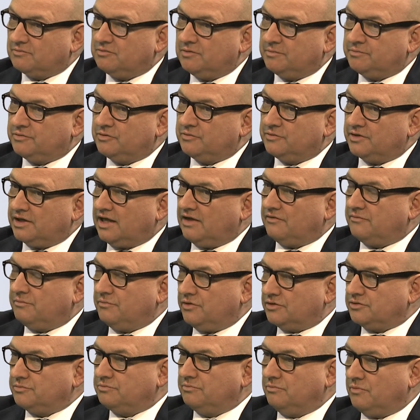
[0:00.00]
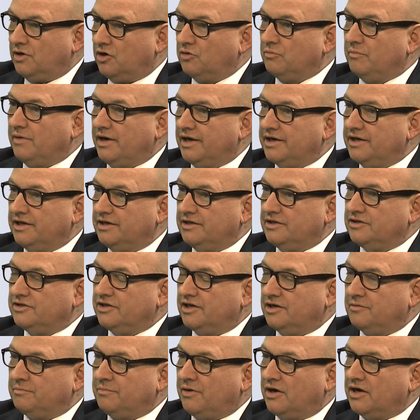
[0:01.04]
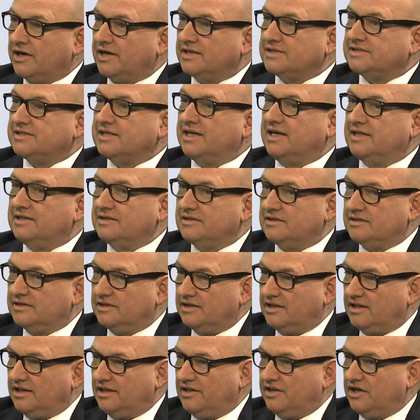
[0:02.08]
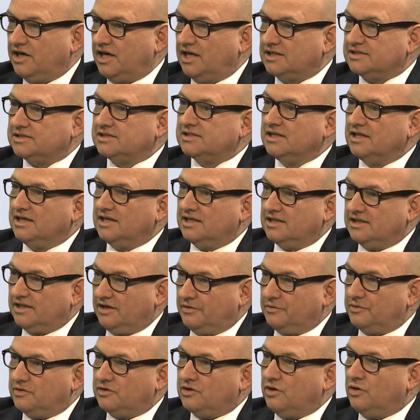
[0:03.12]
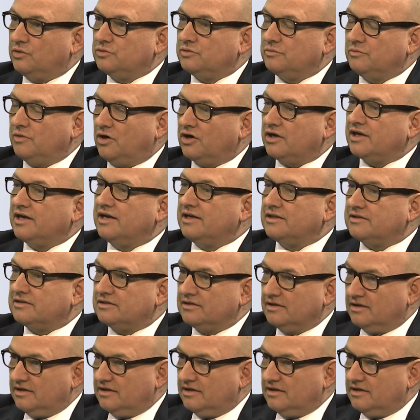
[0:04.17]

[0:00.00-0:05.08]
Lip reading: People will have much more money in their pockets, and thus they will go to market.